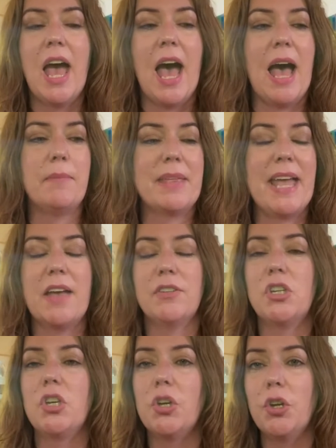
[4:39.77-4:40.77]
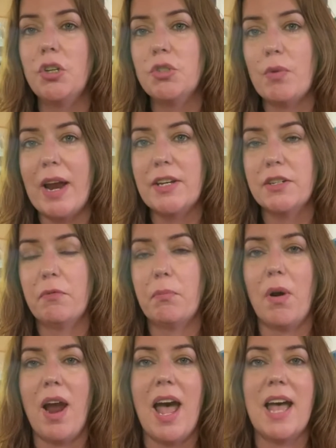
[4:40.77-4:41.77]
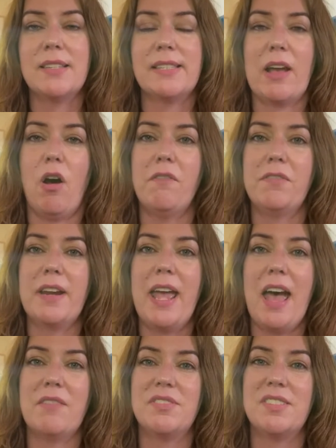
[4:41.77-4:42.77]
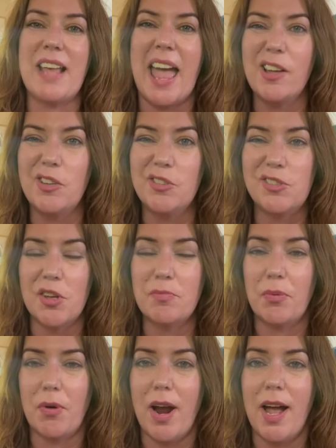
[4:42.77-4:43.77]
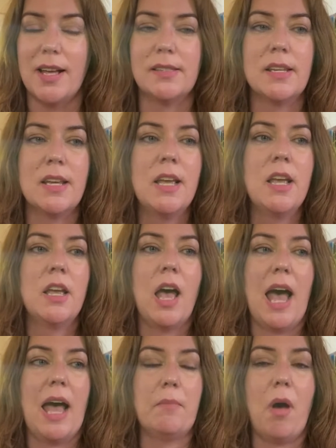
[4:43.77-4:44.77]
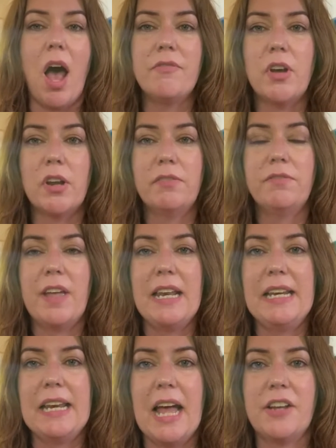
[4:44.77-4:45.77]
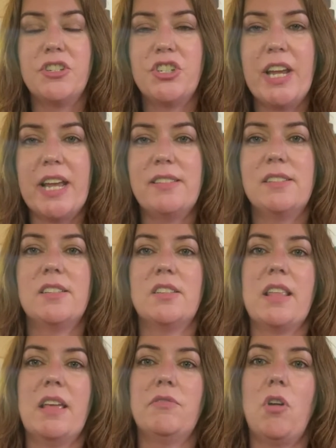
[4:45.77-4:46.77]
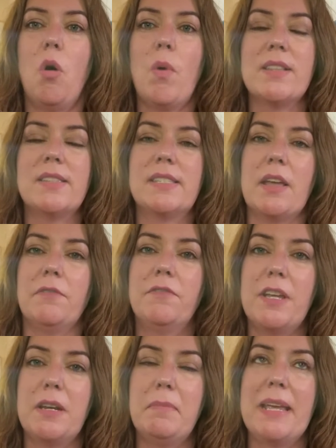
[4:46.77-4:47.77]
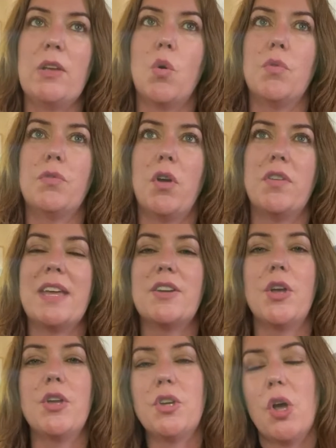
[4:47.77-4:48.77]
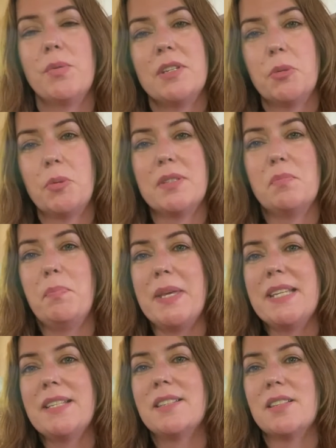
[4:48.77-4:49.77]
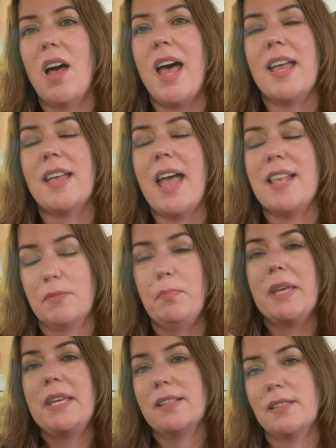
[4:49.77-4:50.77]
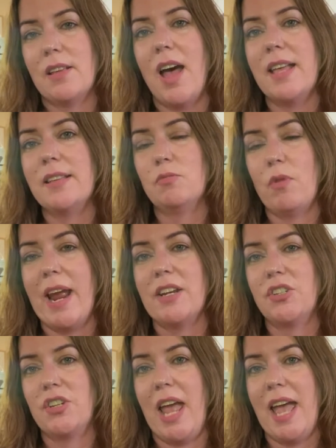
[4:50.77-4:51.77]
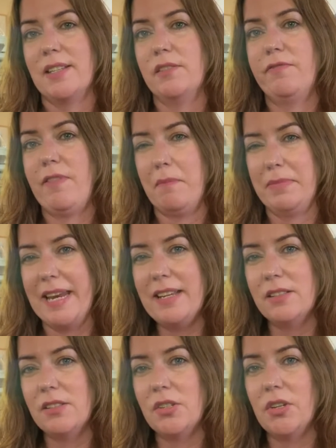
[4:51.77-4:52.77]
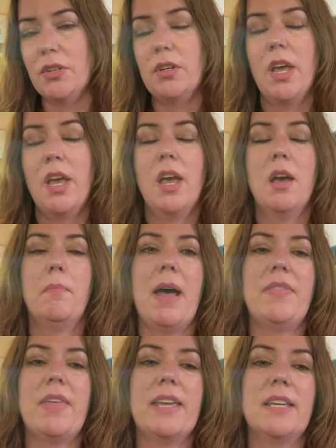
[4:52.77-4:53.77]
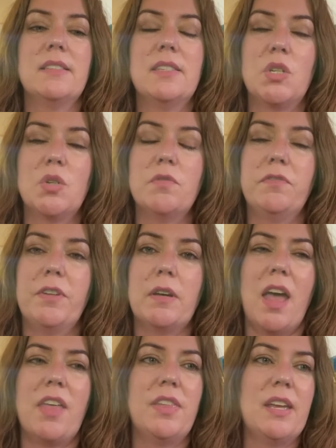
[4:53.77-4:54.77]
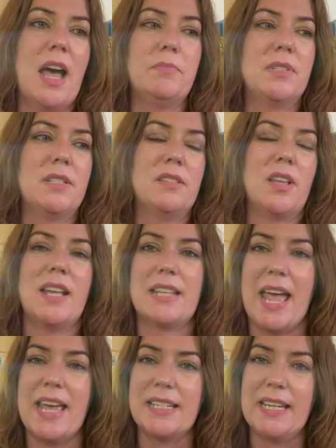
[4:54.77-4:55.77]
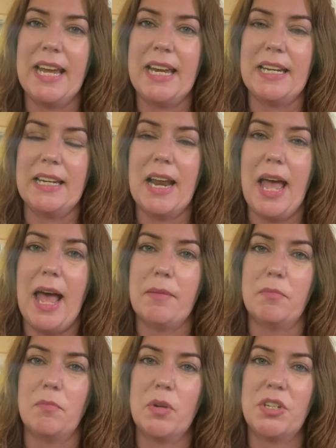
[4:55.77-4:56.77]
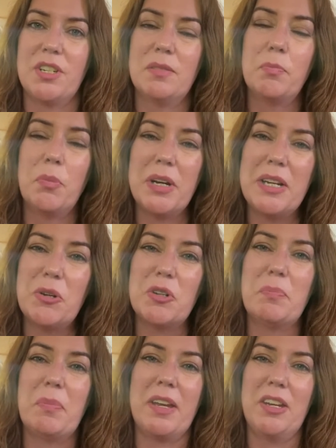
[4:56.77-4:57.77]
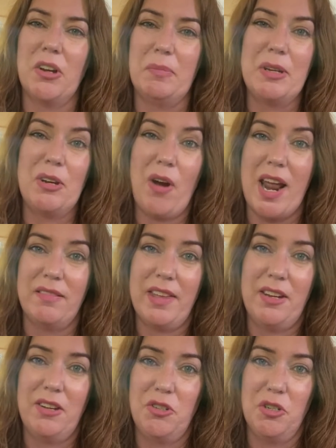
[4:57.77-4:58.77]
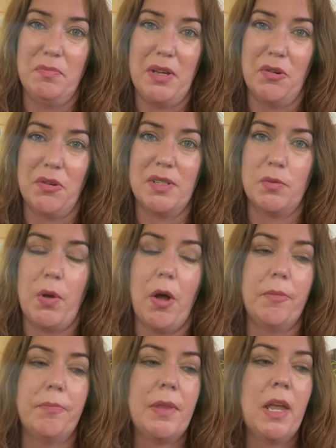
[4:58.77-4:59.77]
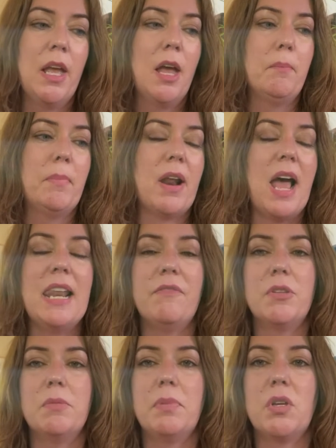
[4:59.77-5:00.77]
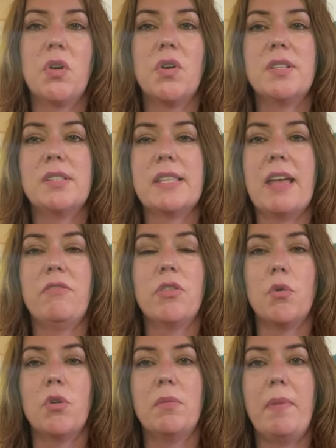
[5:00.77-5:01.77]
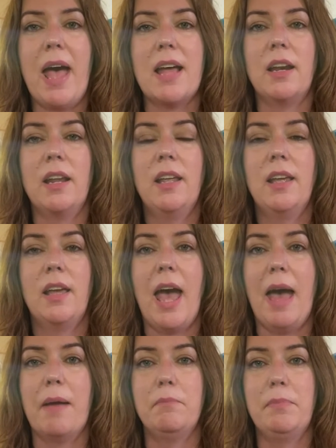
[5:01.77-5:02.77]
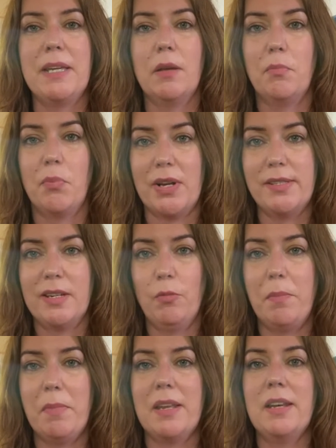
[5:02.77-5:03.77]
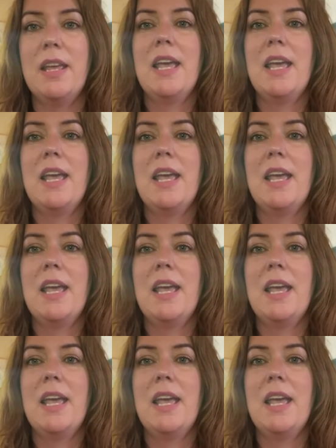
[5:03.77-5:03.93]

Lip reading: They have a huge range of bras. They often have sales on bras. I've got a fairly large chest, so they've got ones that fit me, although they don't go into as big a size range as Fabletics do, but they can still fit, I think, up to size 18, which is pretty good, but it'd be great if they could do bigger as well. But I love them because they've thought about bigger breasted women,